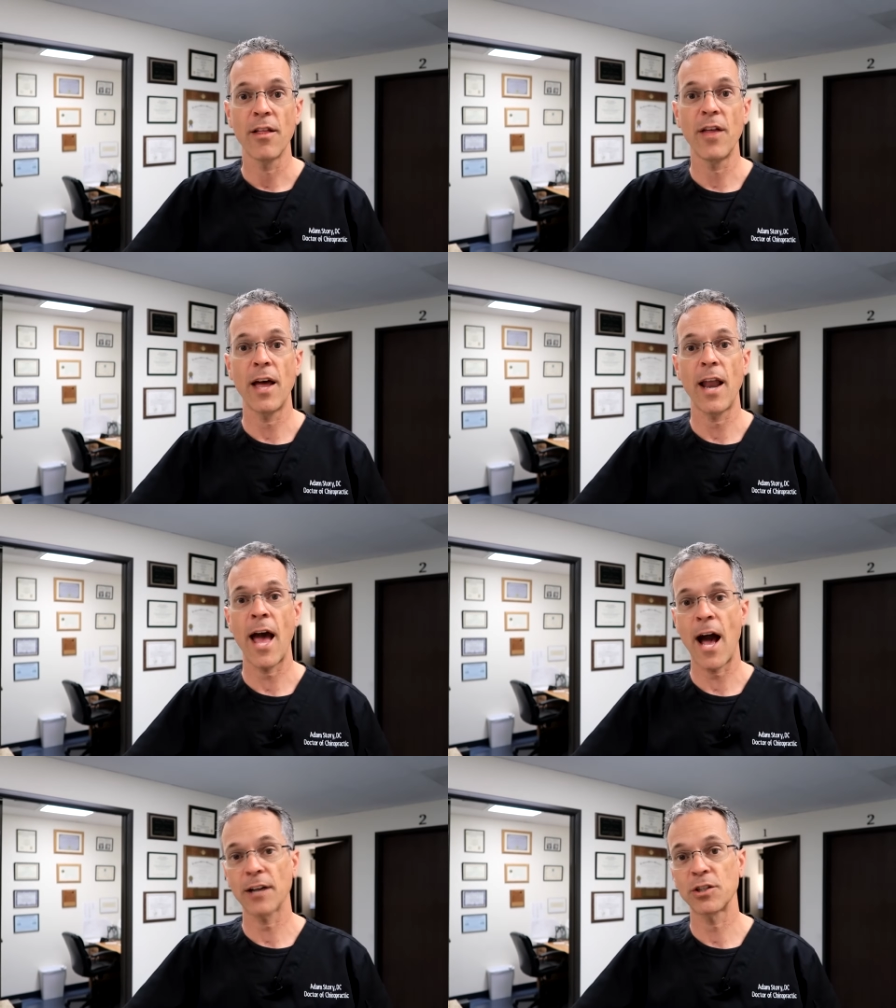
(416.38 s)
that
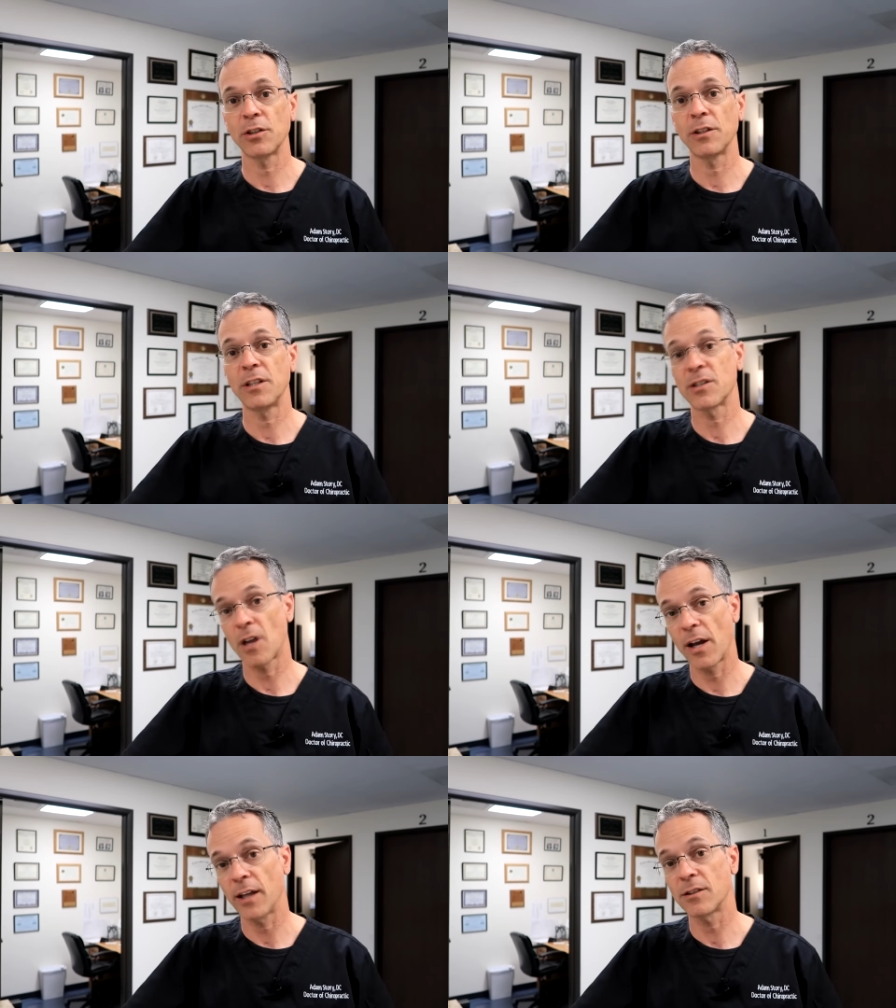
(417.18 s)
actually
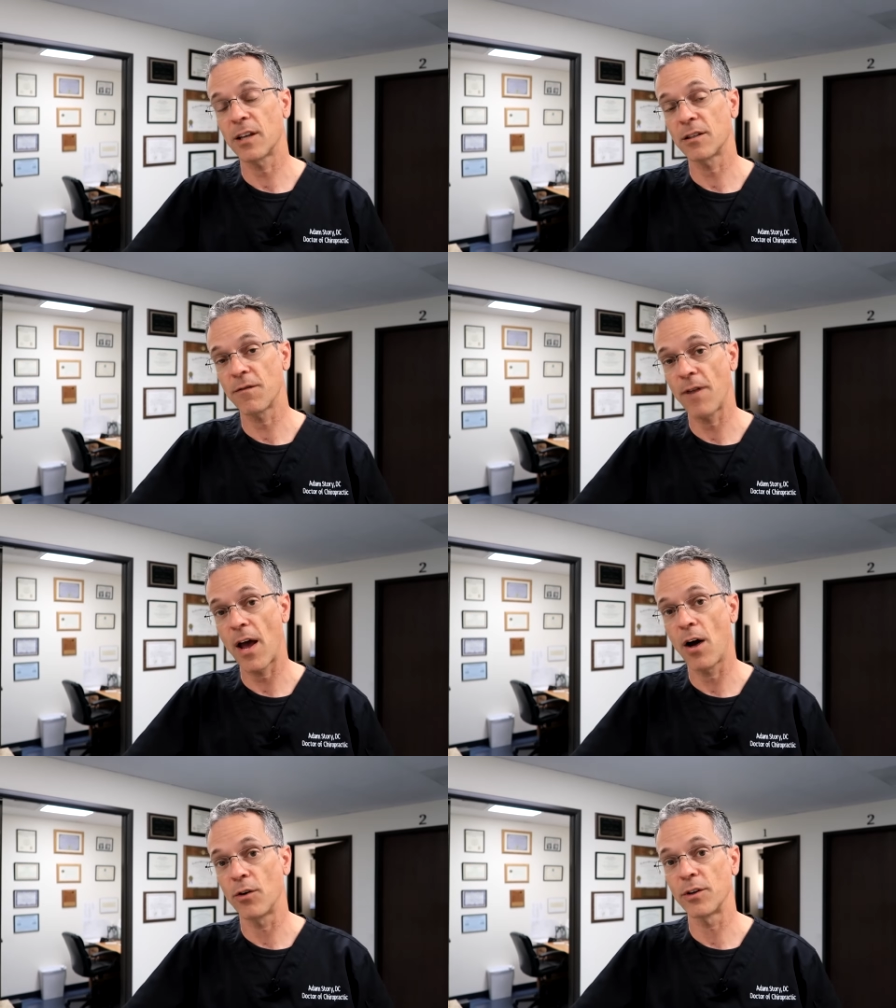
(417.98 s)
science has
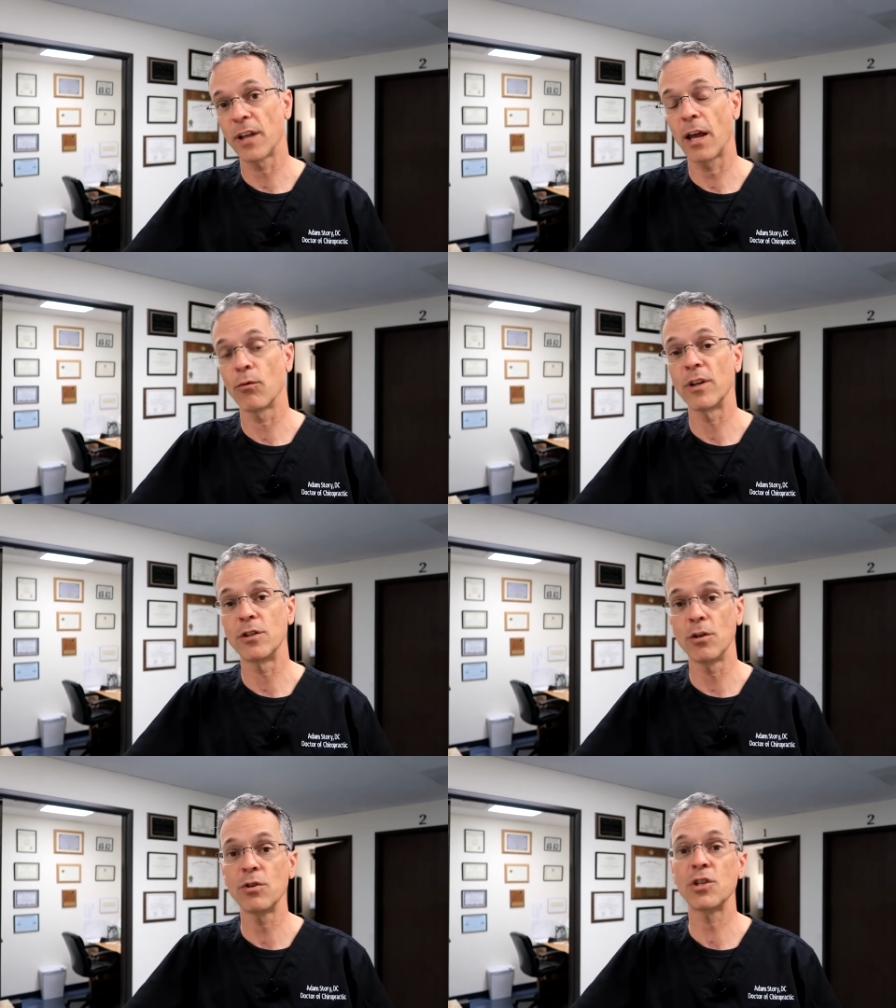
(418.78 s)
found can
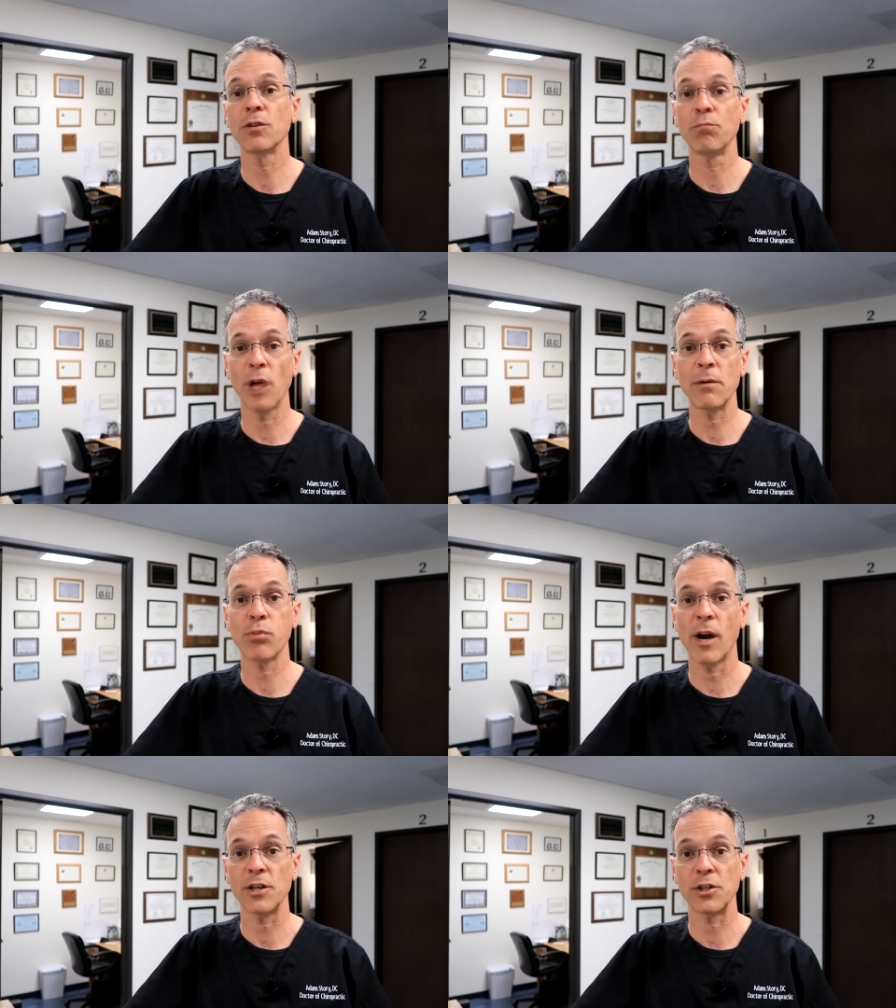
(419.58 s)
reduce your blood
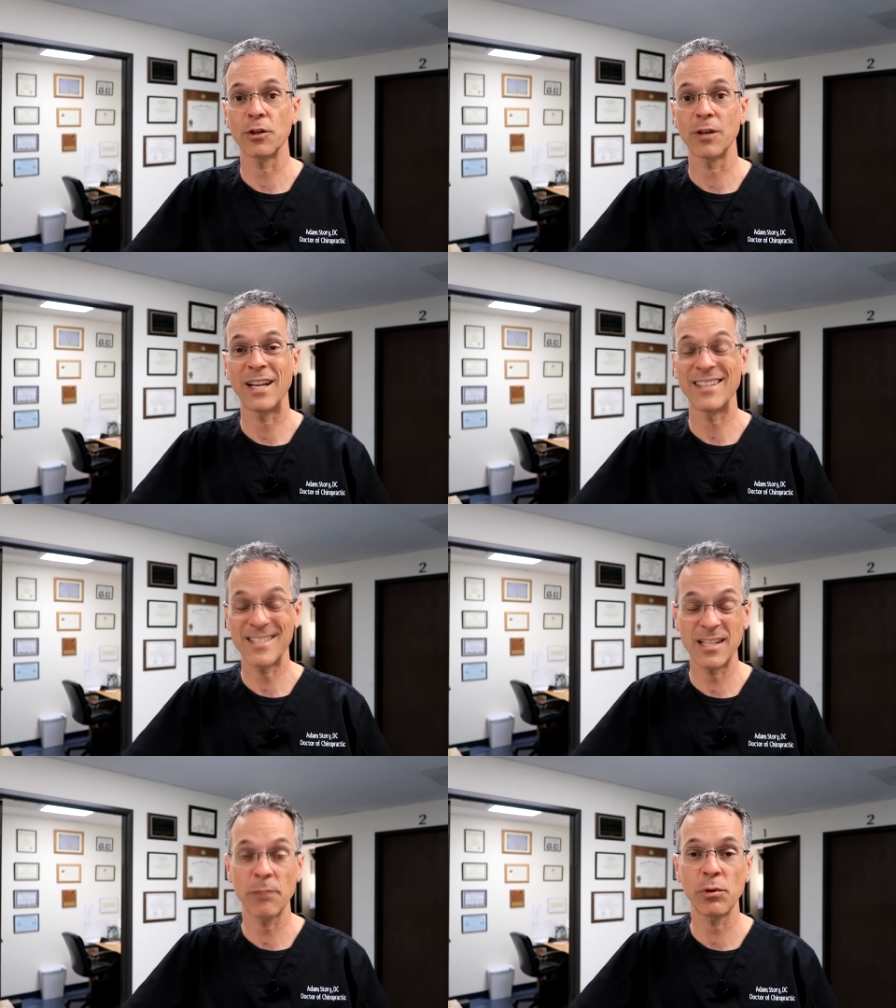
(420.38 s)
pressure in
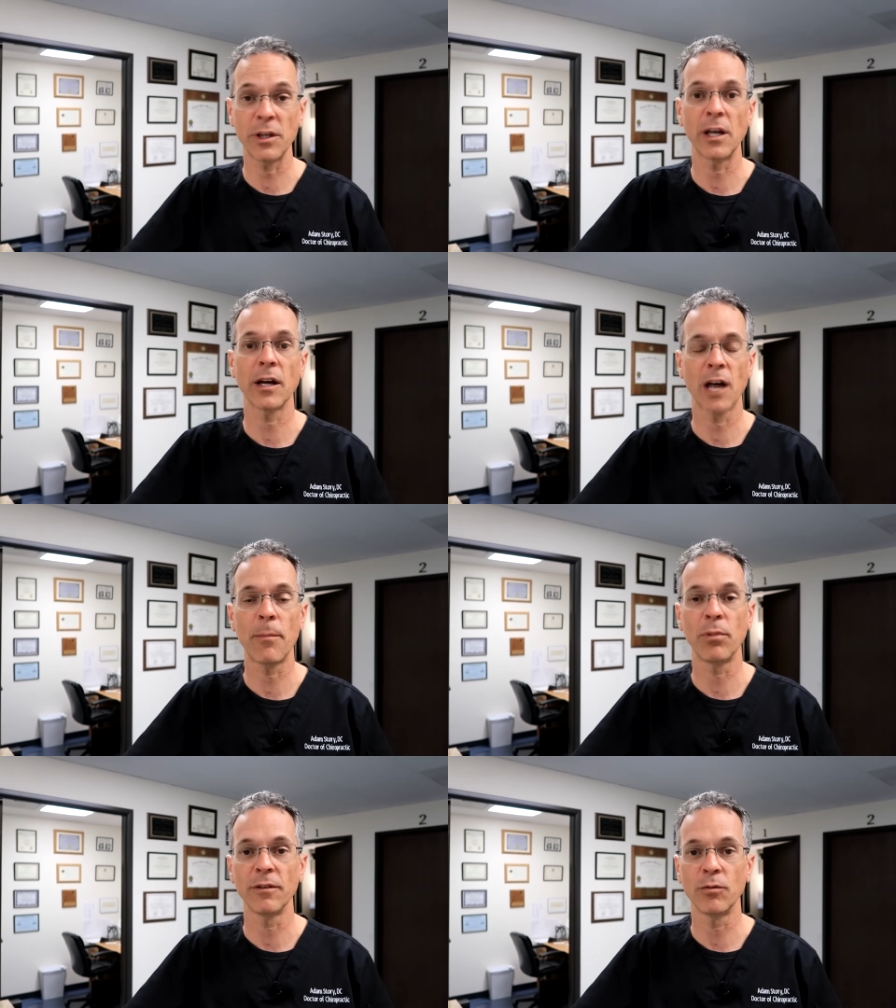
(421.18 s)
simply a
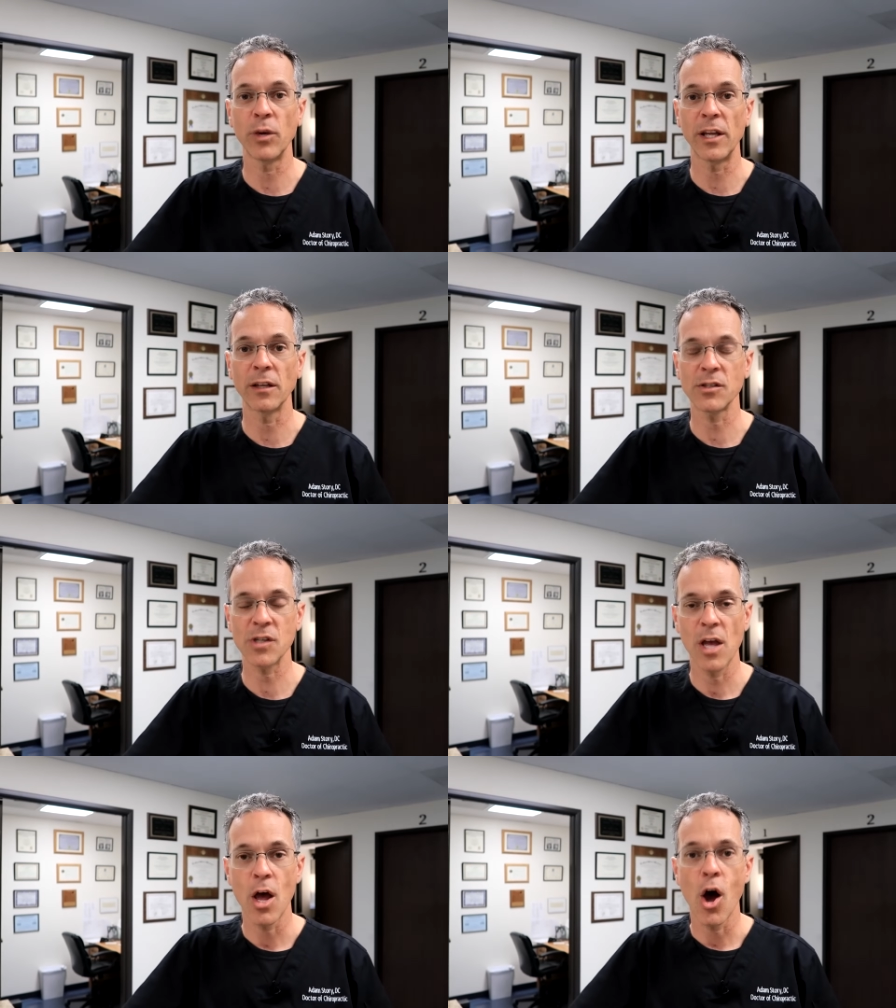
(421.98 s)
couple of
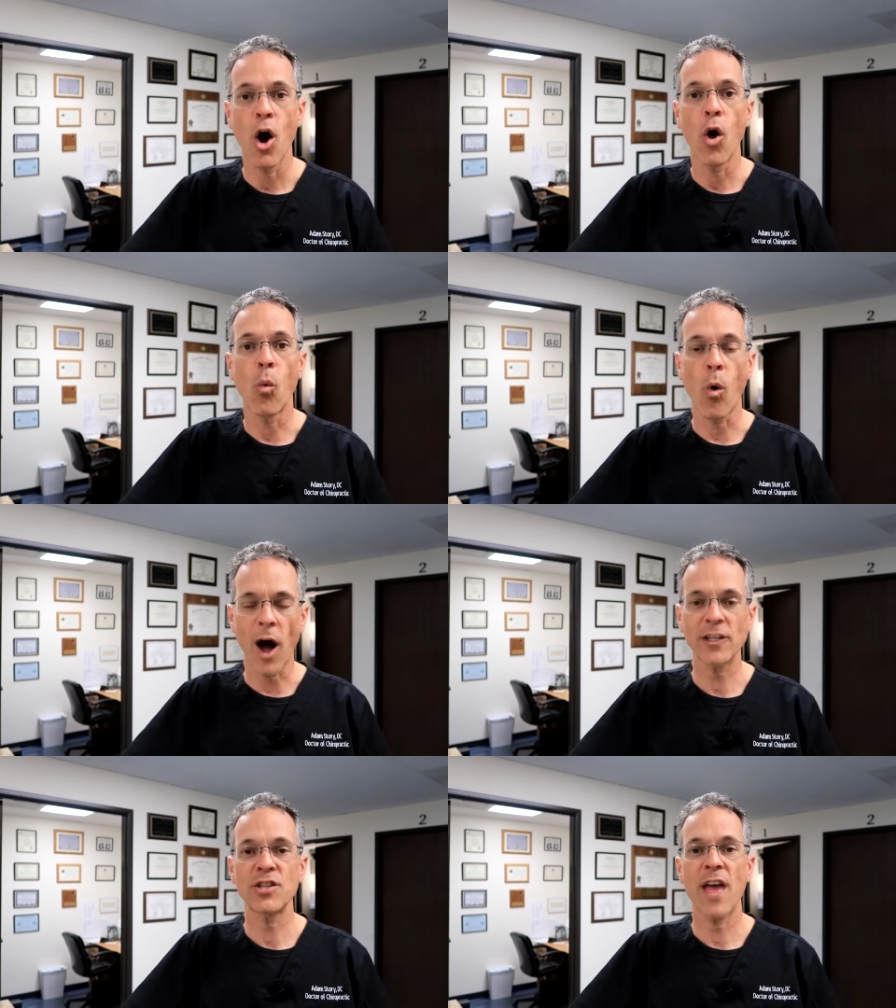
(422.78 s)
weeks.
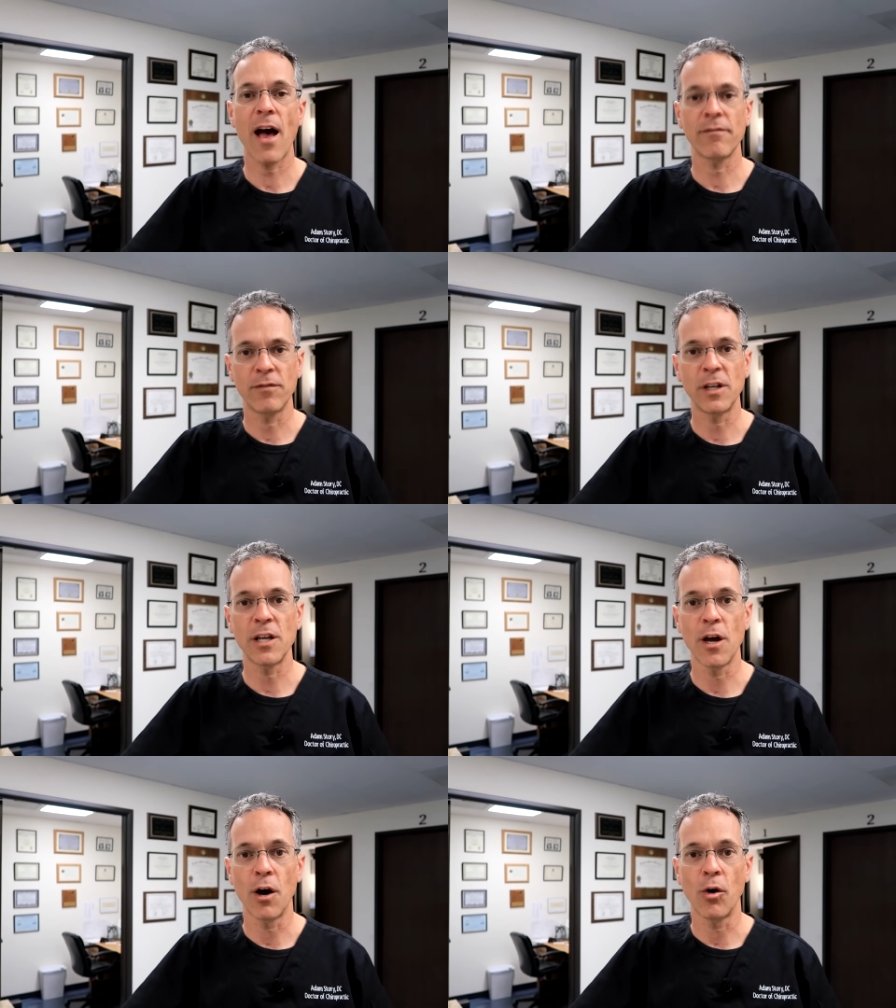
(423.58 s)
Watch that
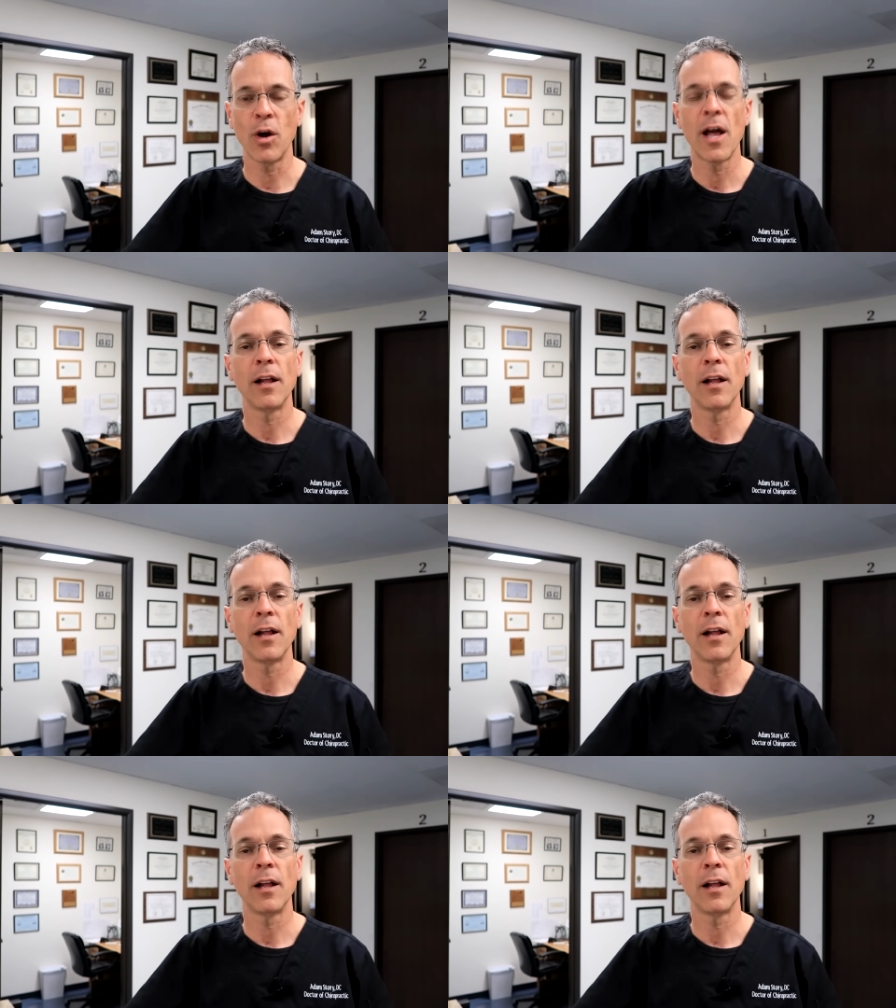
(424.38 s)
video.